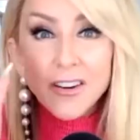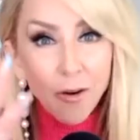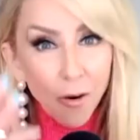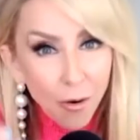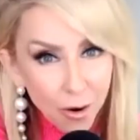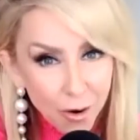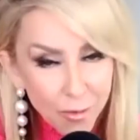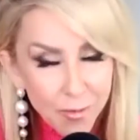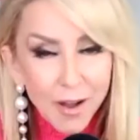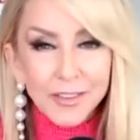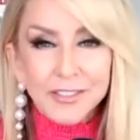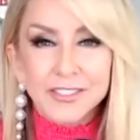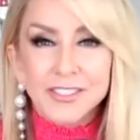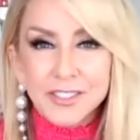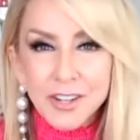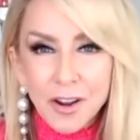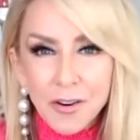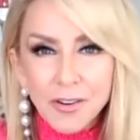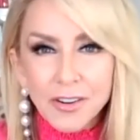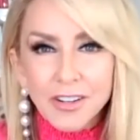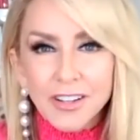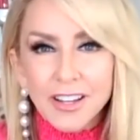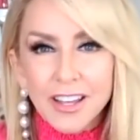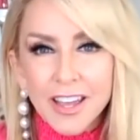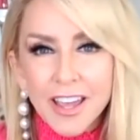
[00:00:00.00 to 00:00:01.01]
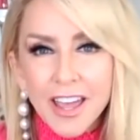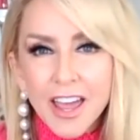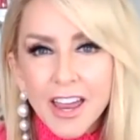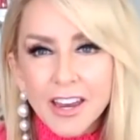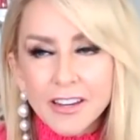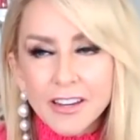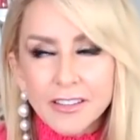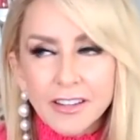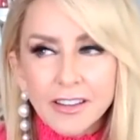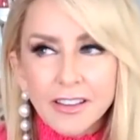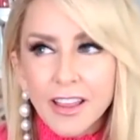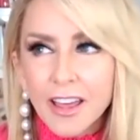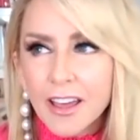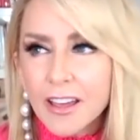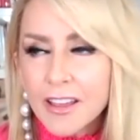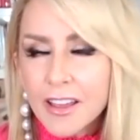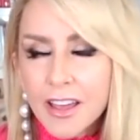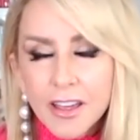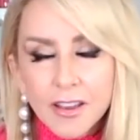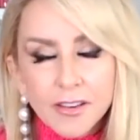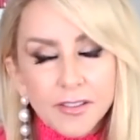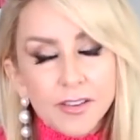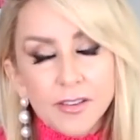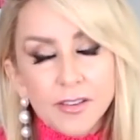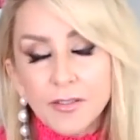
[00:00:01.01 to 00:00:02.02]
hormones, totally. And
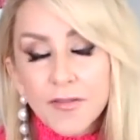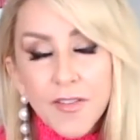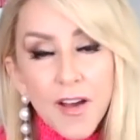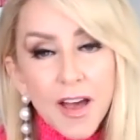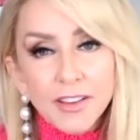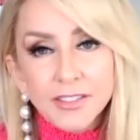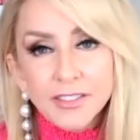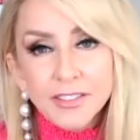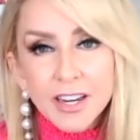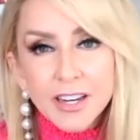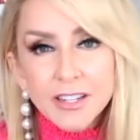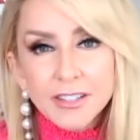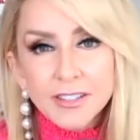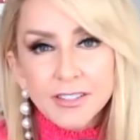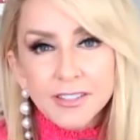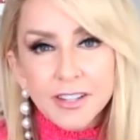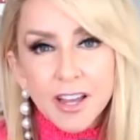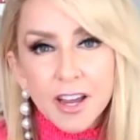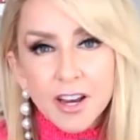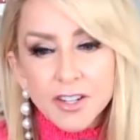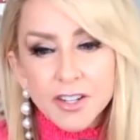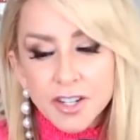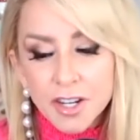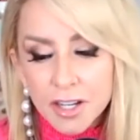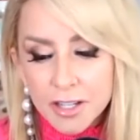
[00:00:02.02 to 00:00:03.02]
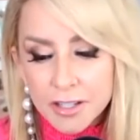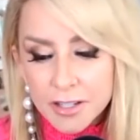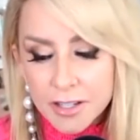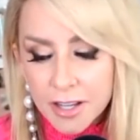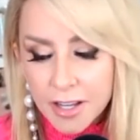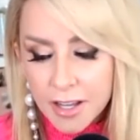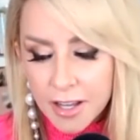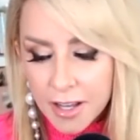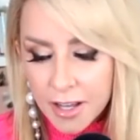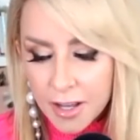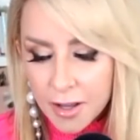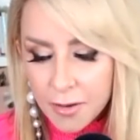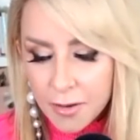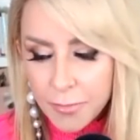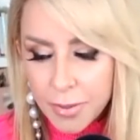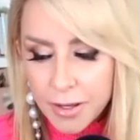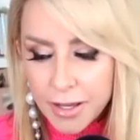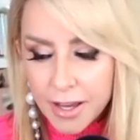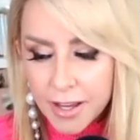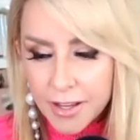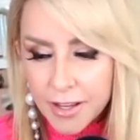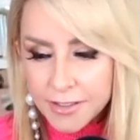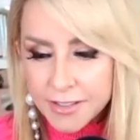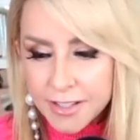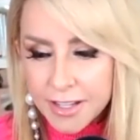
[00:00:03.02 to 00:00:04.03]
it, it, fascinating discussion
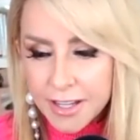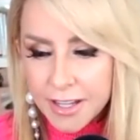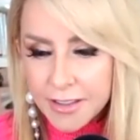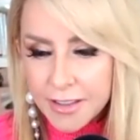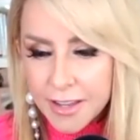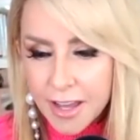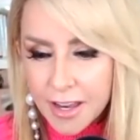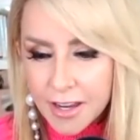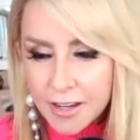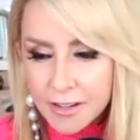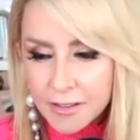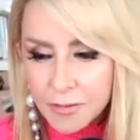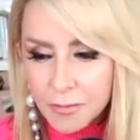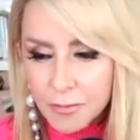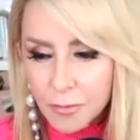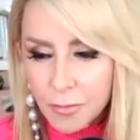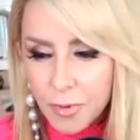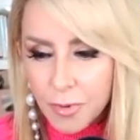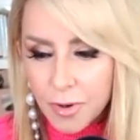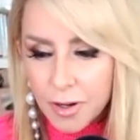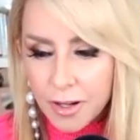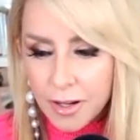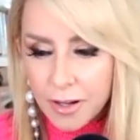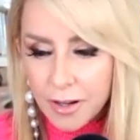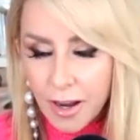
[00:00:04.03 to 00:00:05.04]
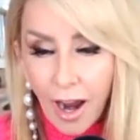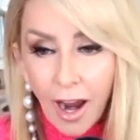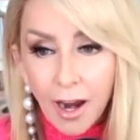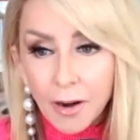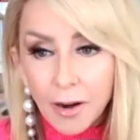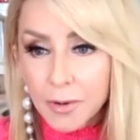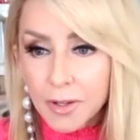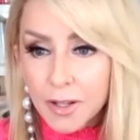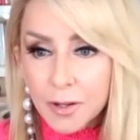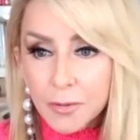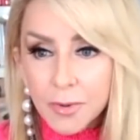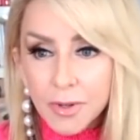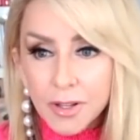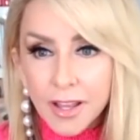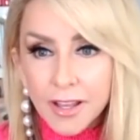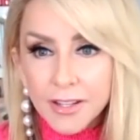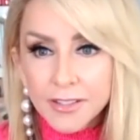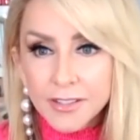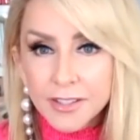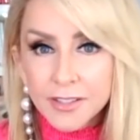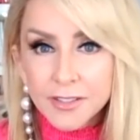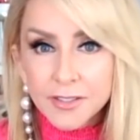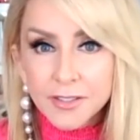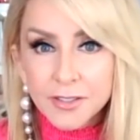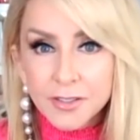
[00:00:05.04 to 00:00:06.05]
because in that we I really
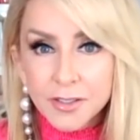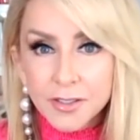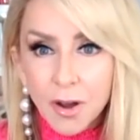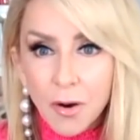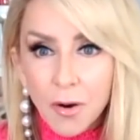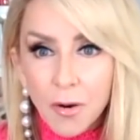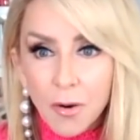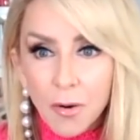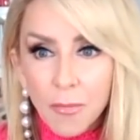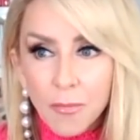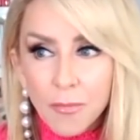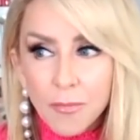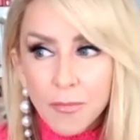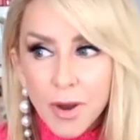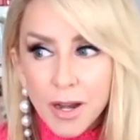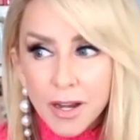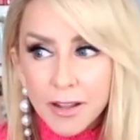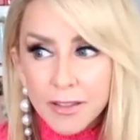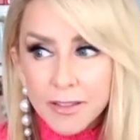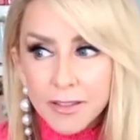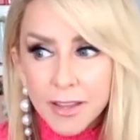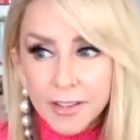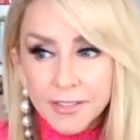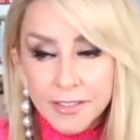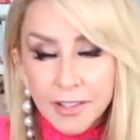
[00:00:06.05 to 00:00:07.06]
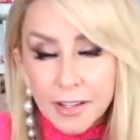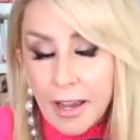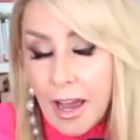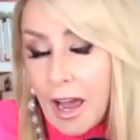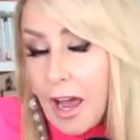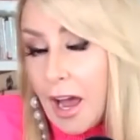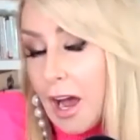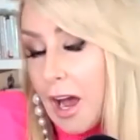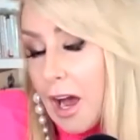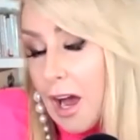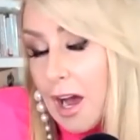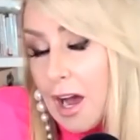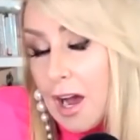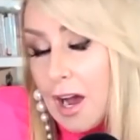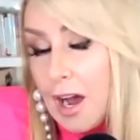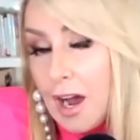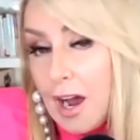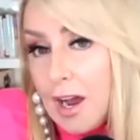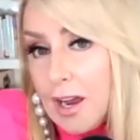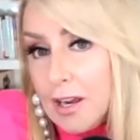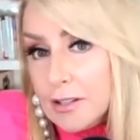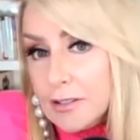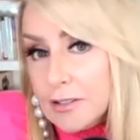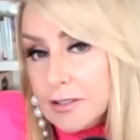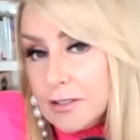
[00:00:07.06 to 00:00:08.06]
realize it's so many things like
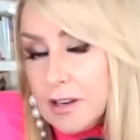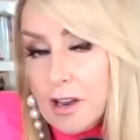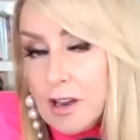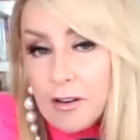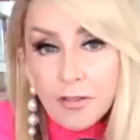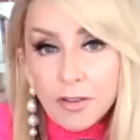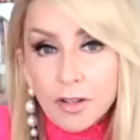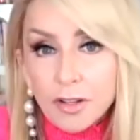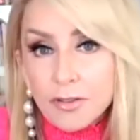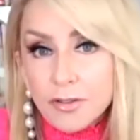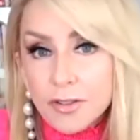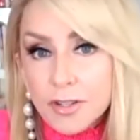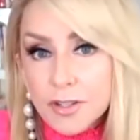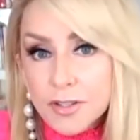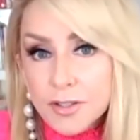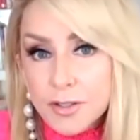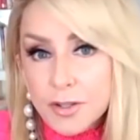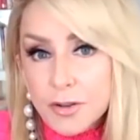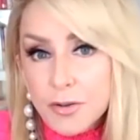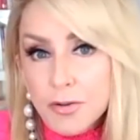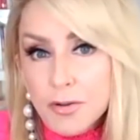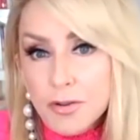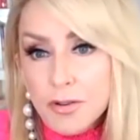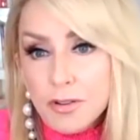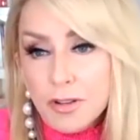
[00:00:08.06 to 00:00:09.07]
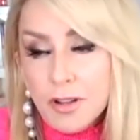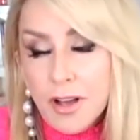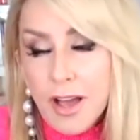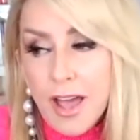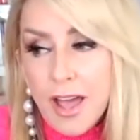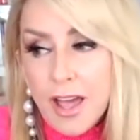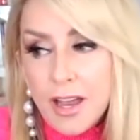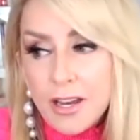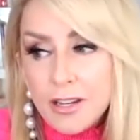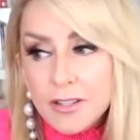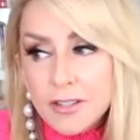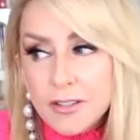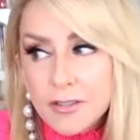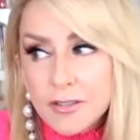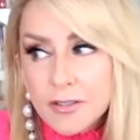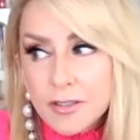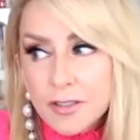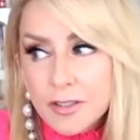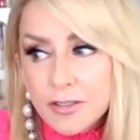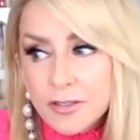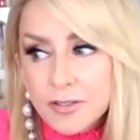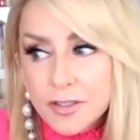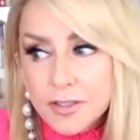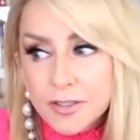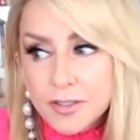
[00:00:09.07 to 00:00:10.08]
I never learned in school and
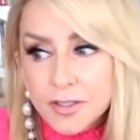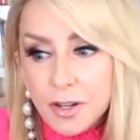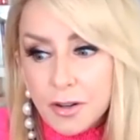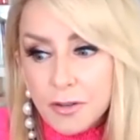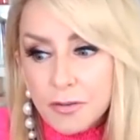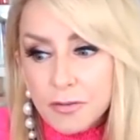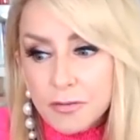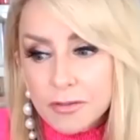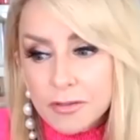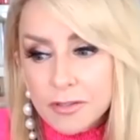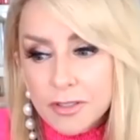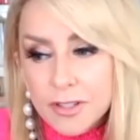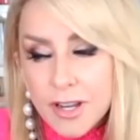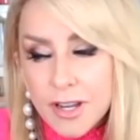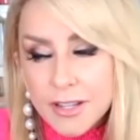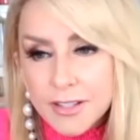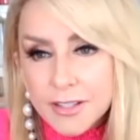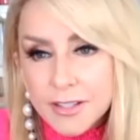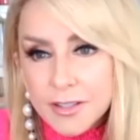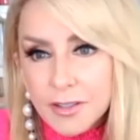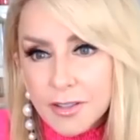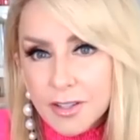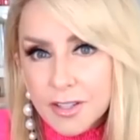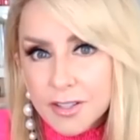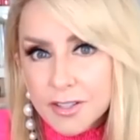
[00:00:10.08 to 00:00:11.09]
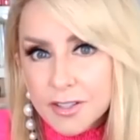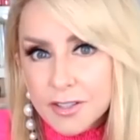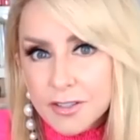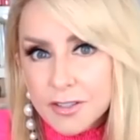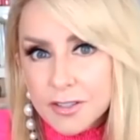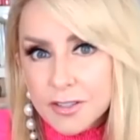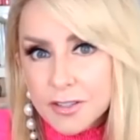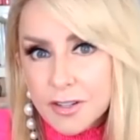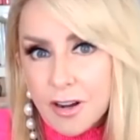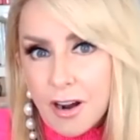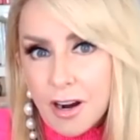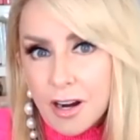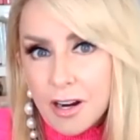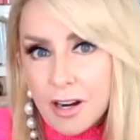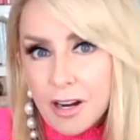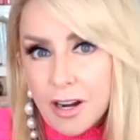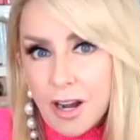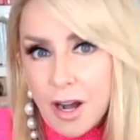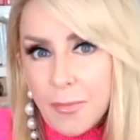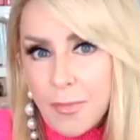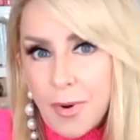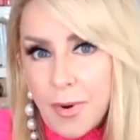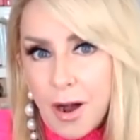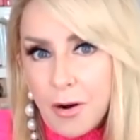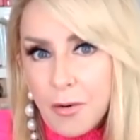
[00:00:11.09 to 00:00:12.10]
you just don't necessarily talk
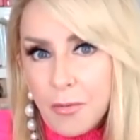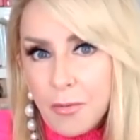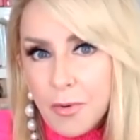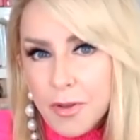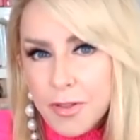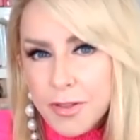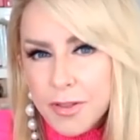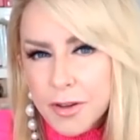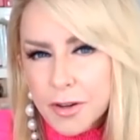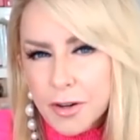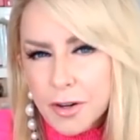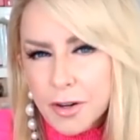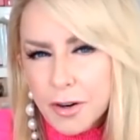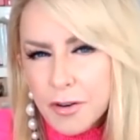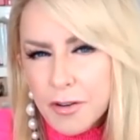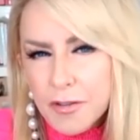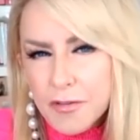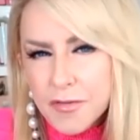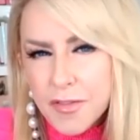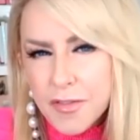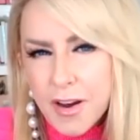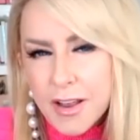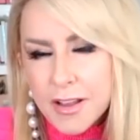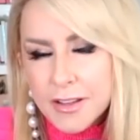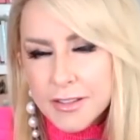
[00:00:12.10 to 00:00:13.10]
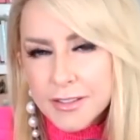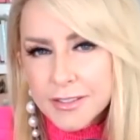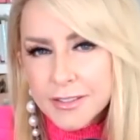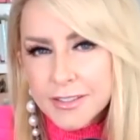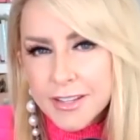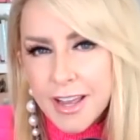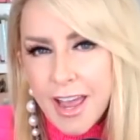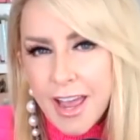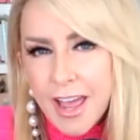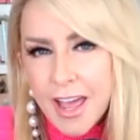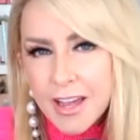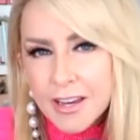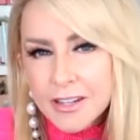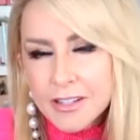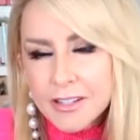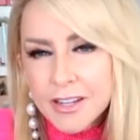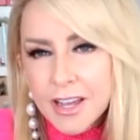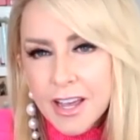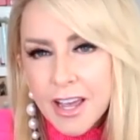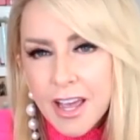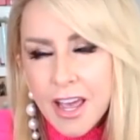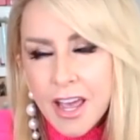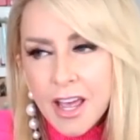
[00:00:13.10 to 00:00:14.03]
about with your girlfriends and